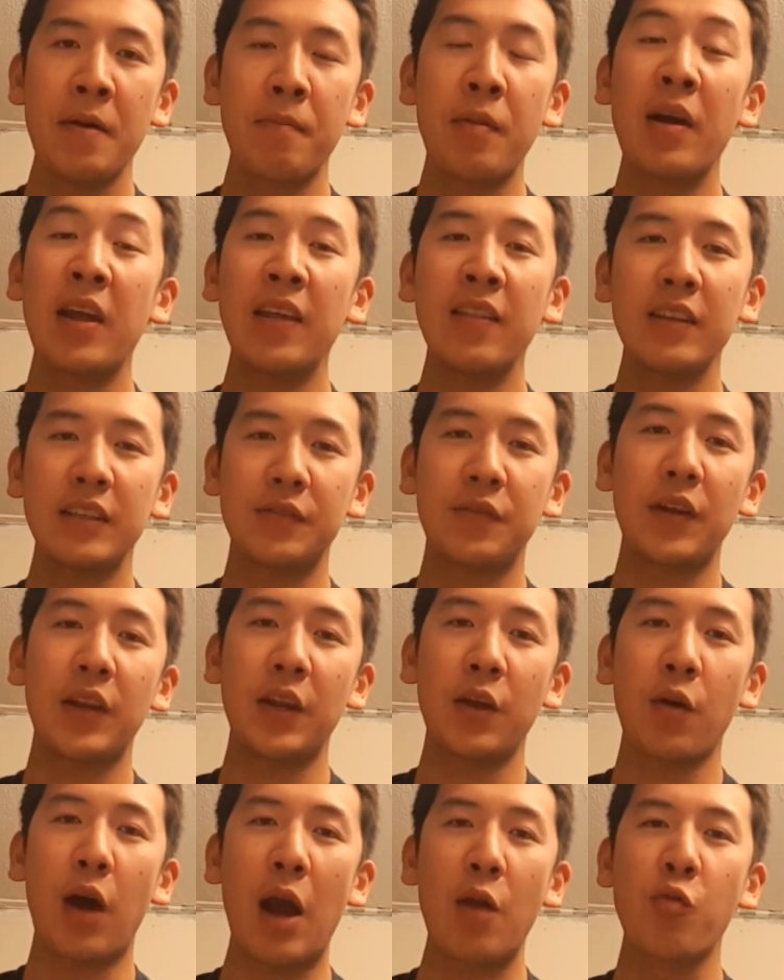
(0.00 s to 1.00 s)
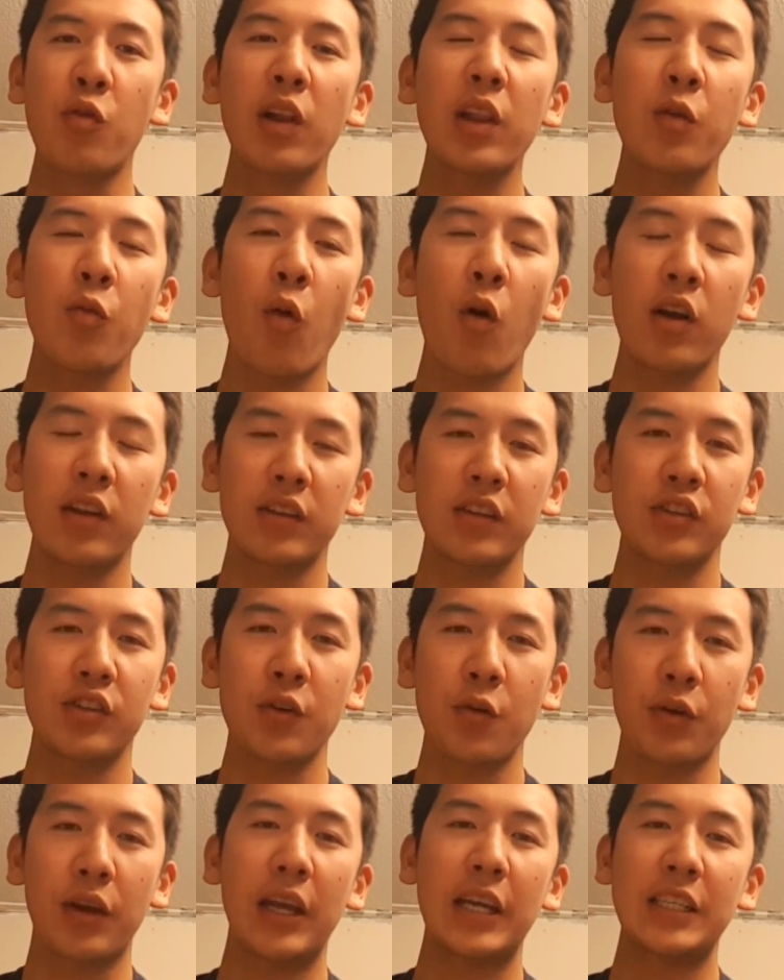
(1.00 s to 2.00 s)
But in this video, I really want to
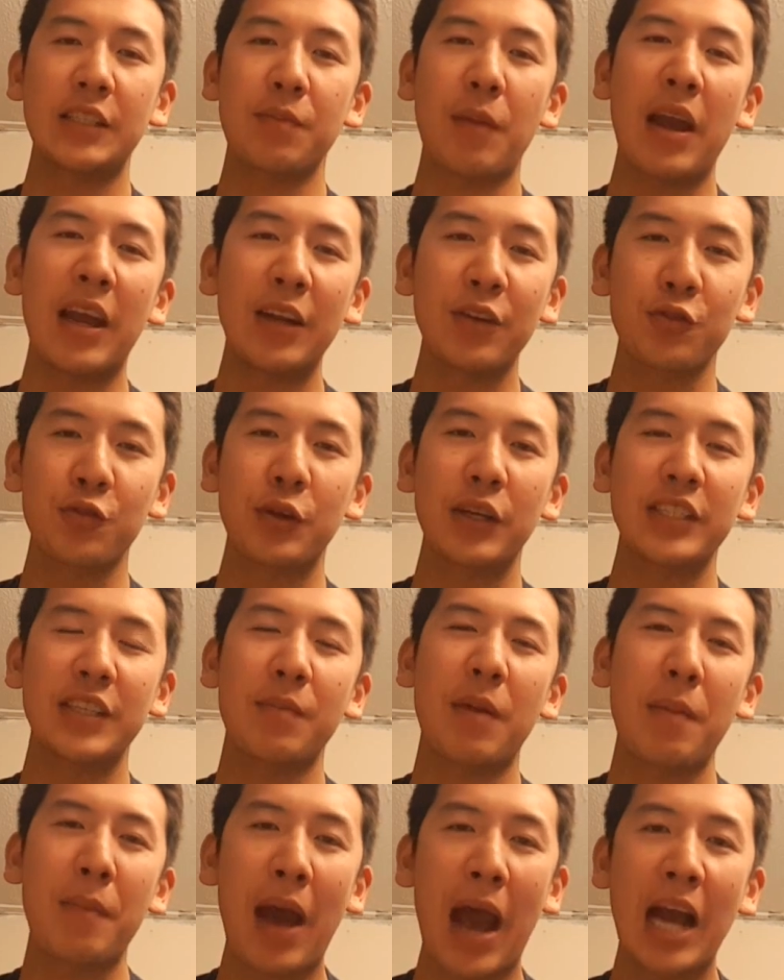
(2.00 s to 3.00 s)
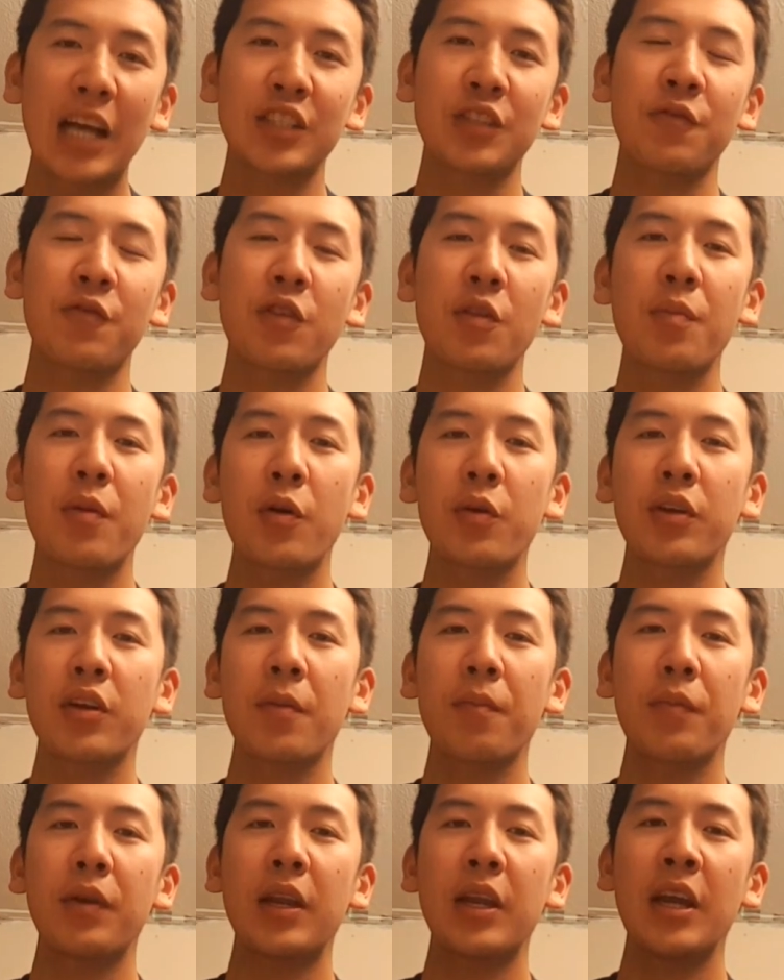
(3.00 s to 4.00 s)
showcase my interest and my passion for the Boeing
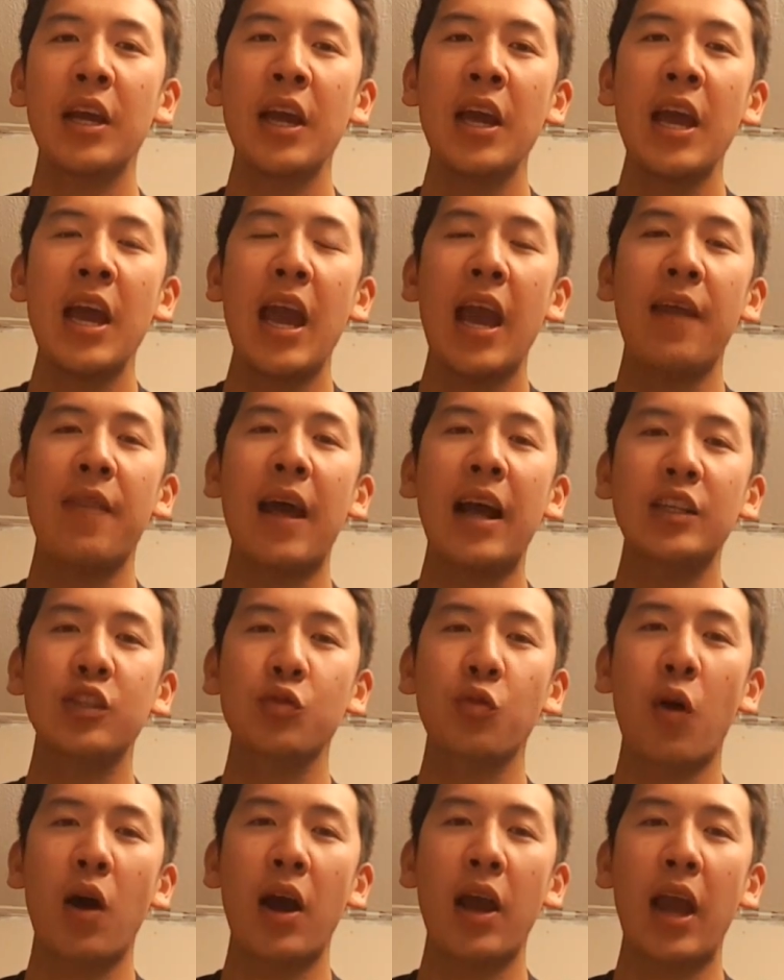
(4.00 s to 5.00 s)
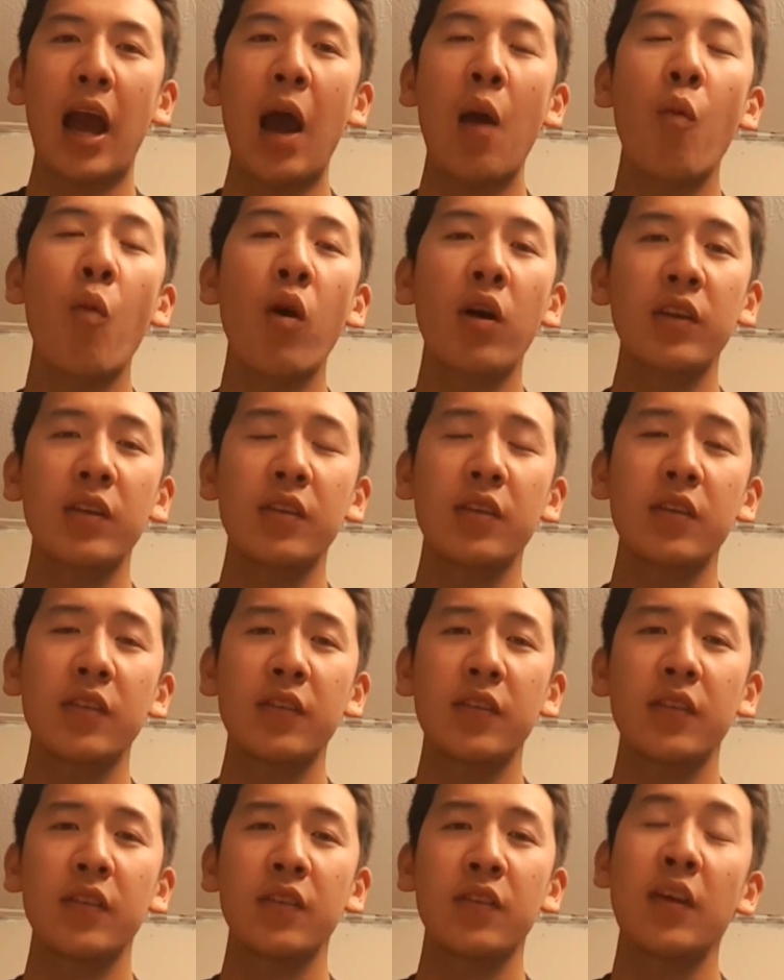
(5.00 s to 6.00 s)
company, and that's why I
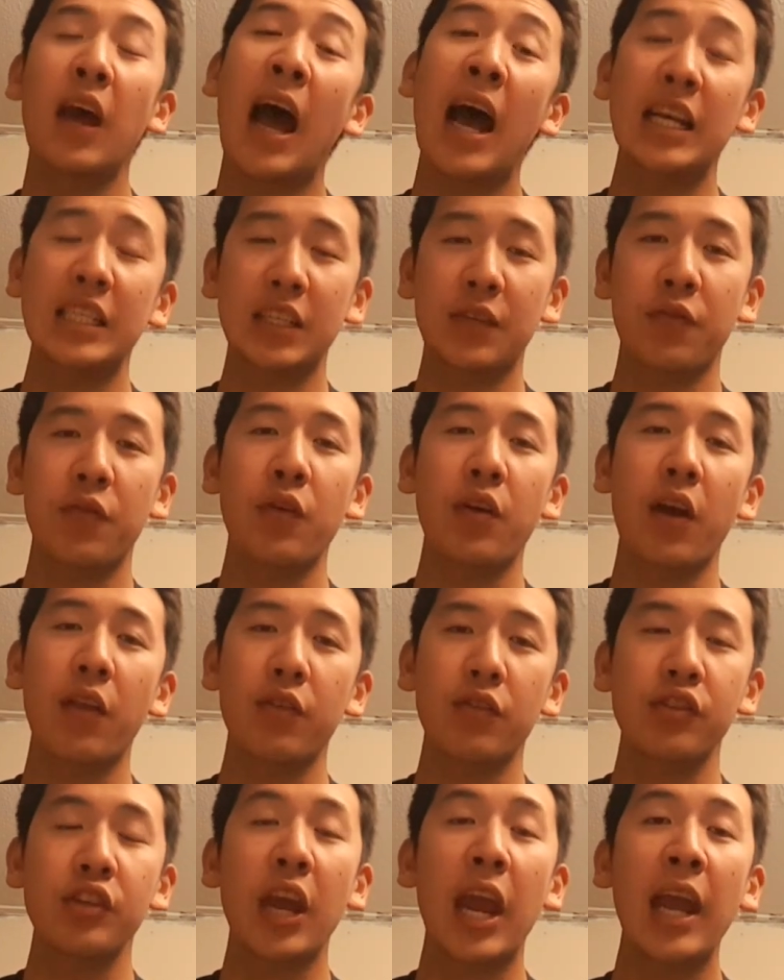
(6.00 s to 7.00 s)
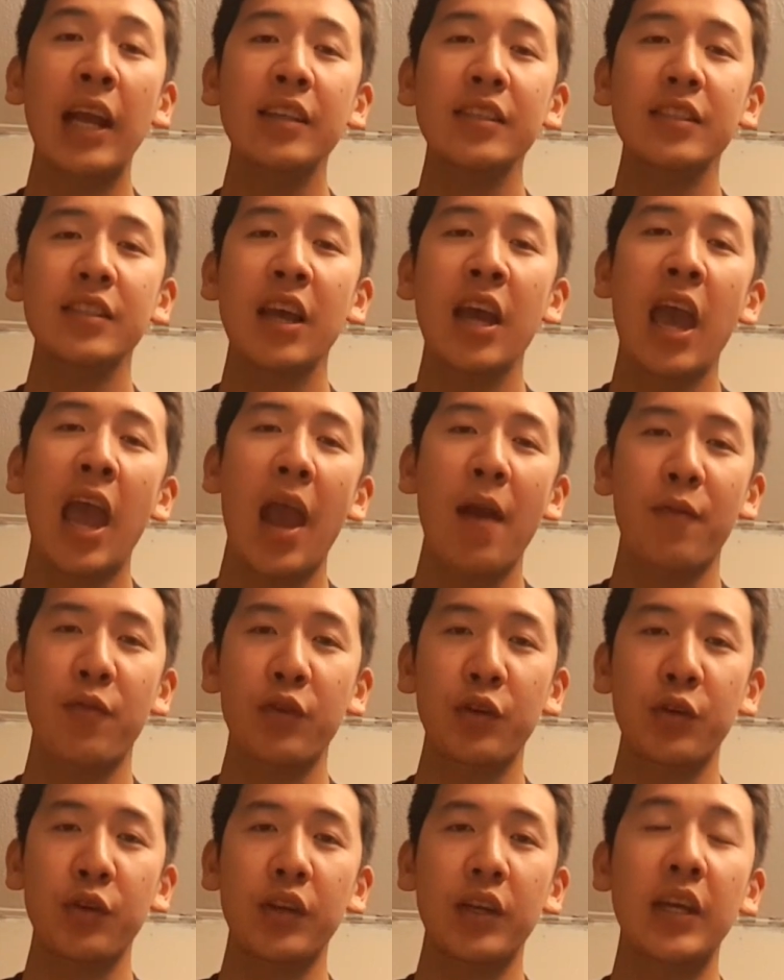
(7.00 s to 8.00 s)
want to ask for another chance and
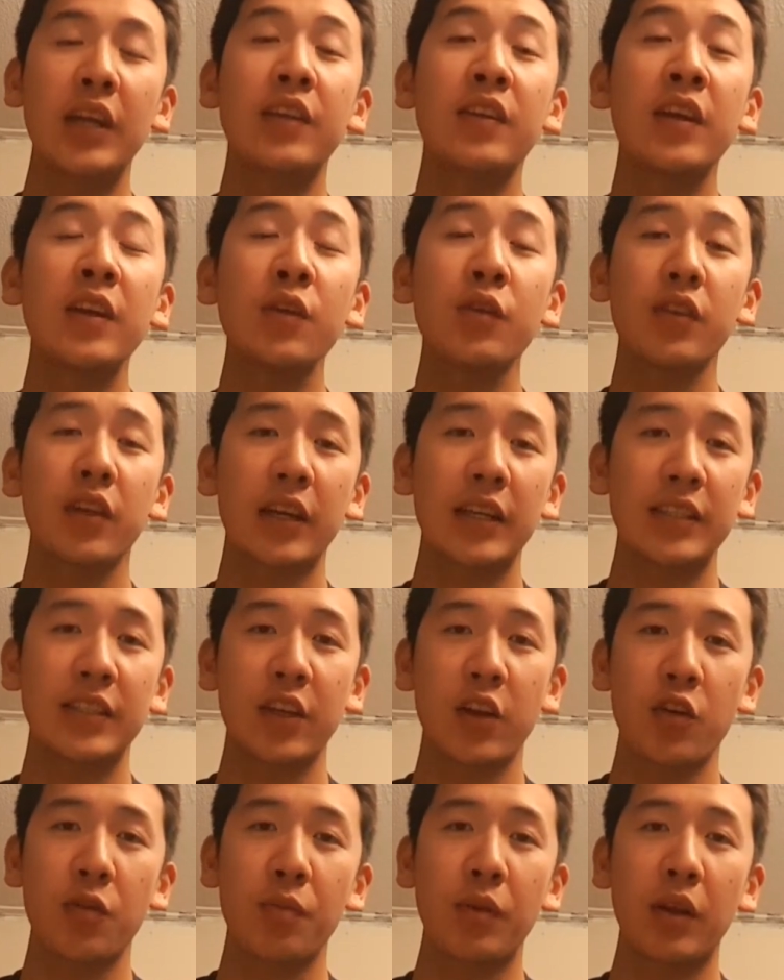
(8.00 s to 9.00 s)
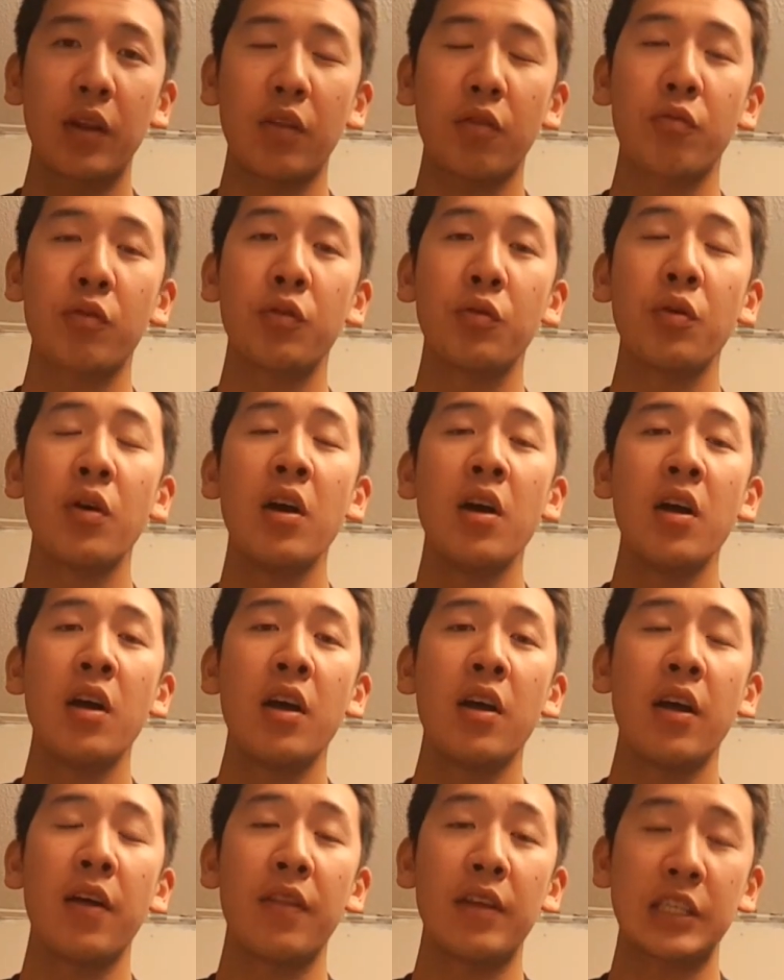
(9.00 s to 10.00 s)
for you to continue to consider me through
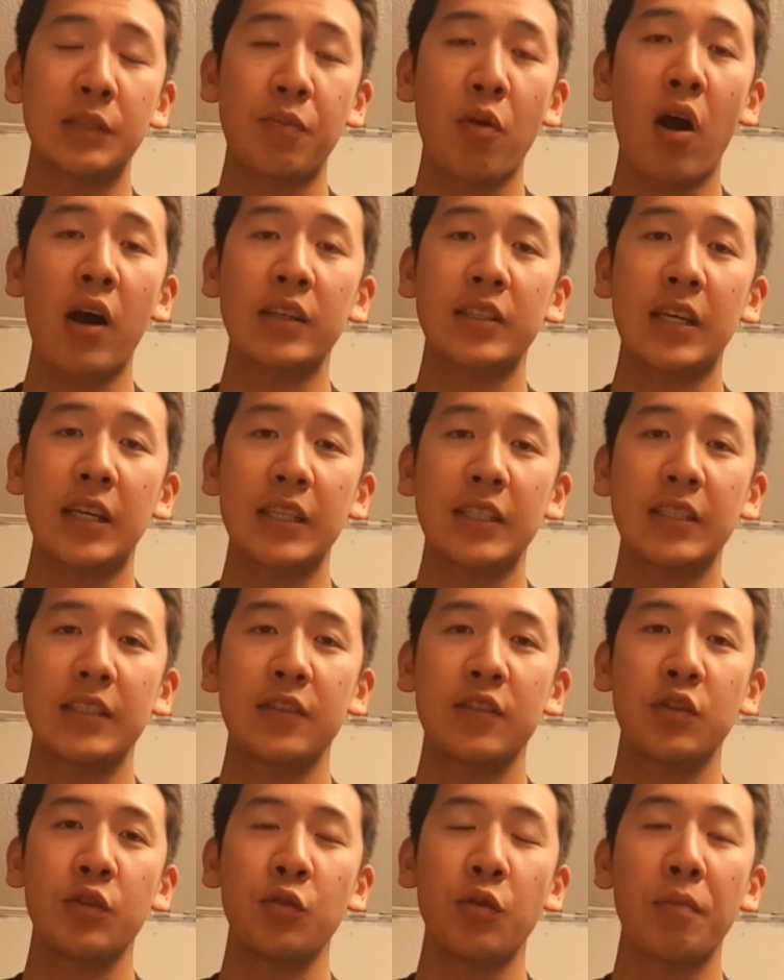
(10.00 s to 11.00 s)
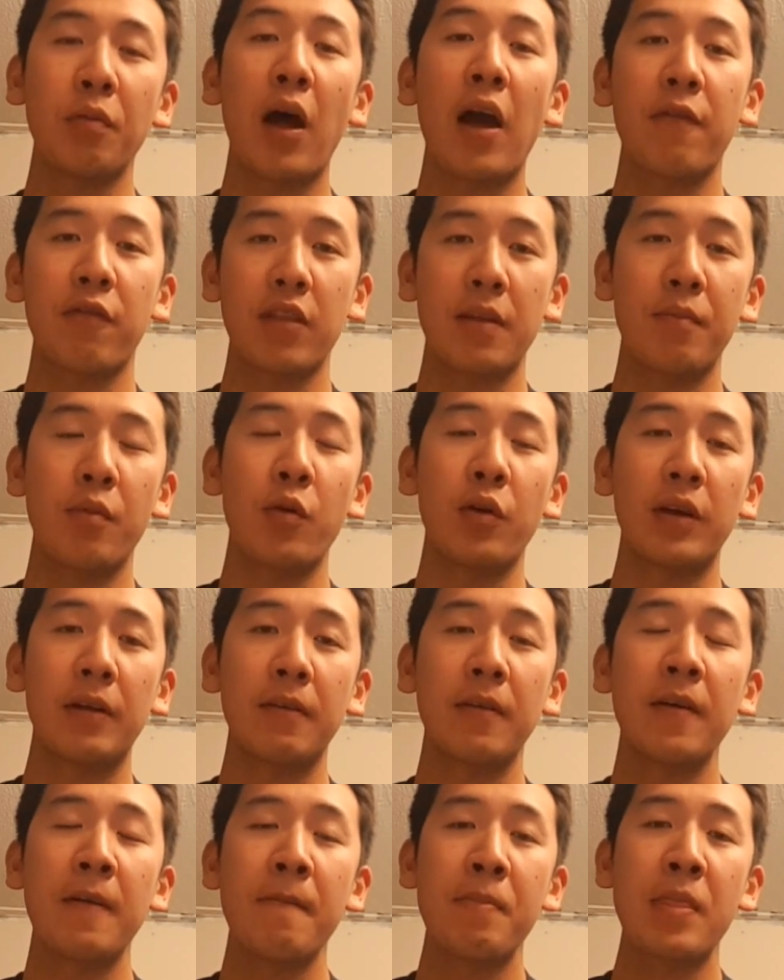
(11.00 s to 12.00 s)
this process to apply for the
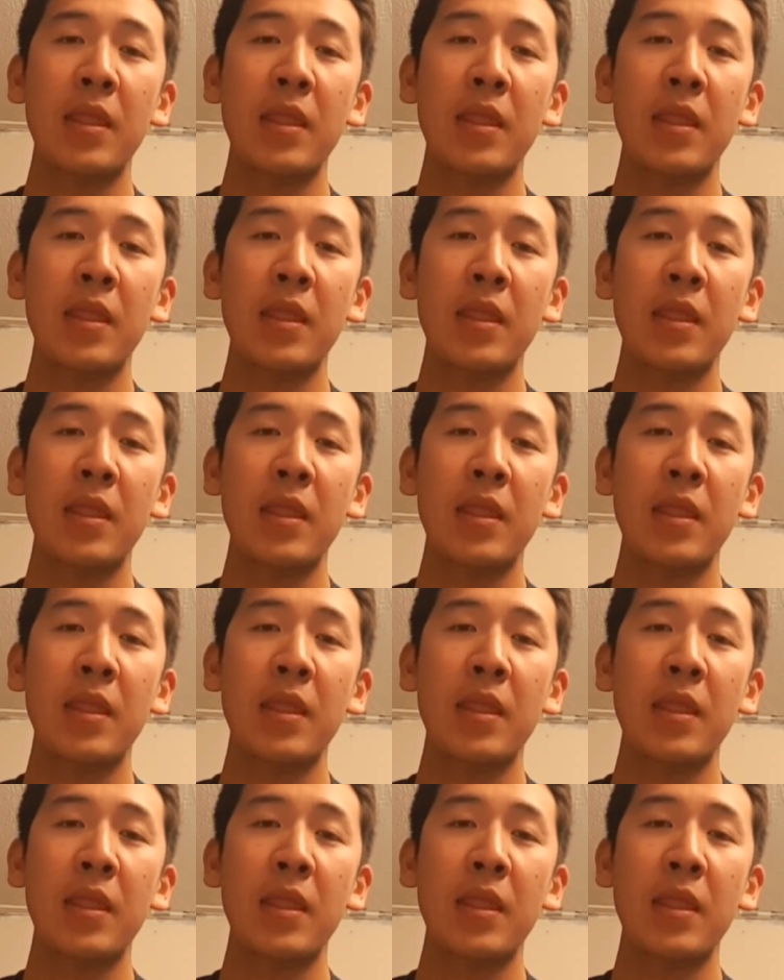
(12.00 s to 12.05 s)
Boeing